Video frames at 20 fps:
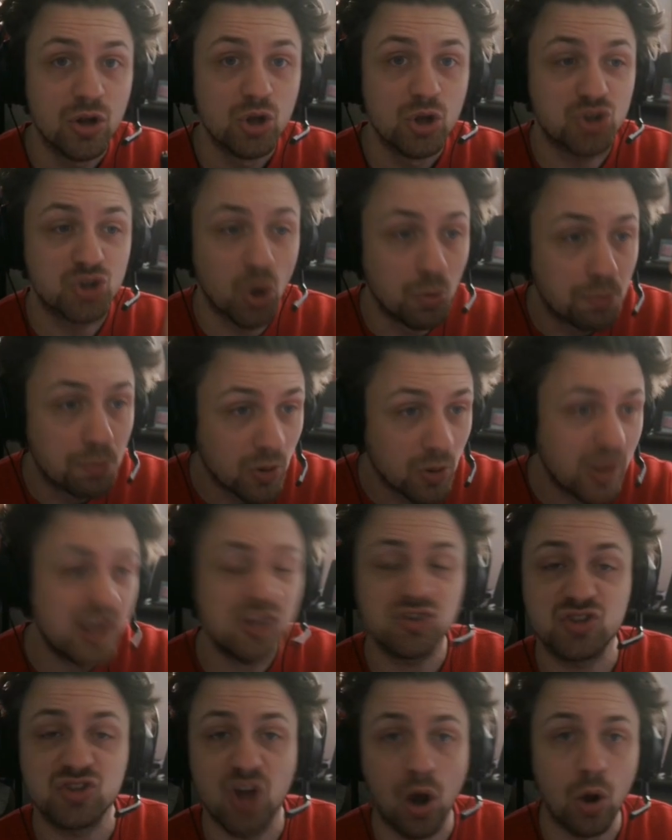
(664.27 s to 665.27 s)
So
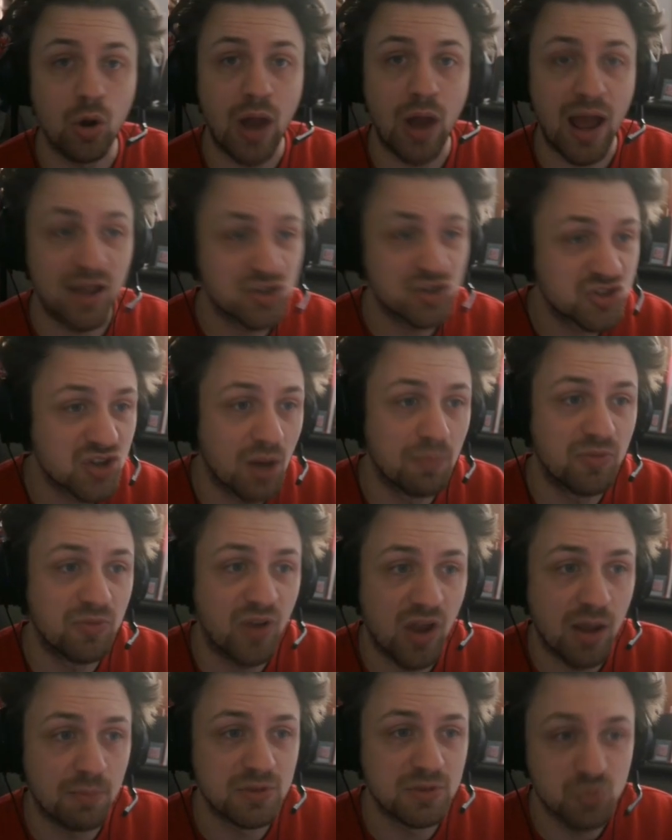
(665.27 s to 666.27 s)
please go and sub to
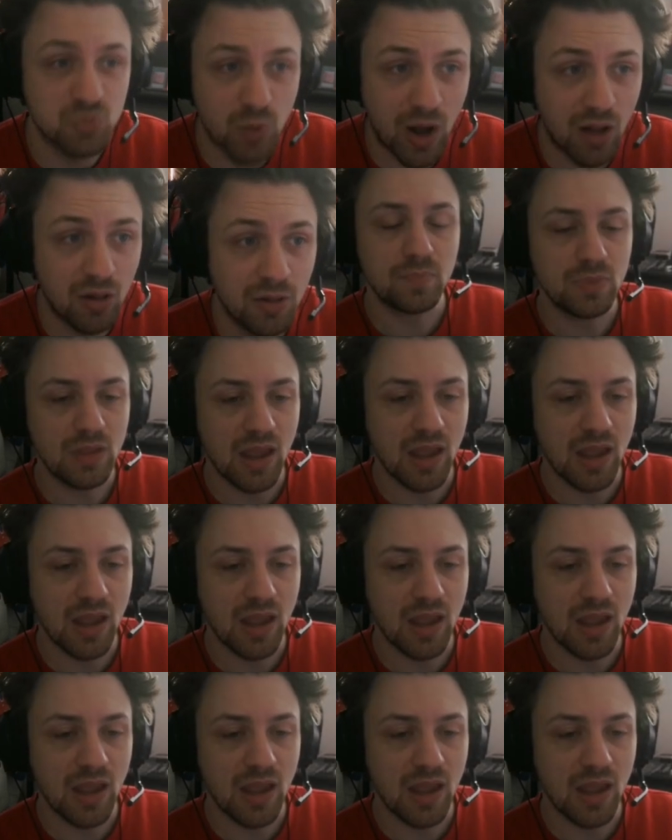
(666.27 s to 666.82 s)
him as well.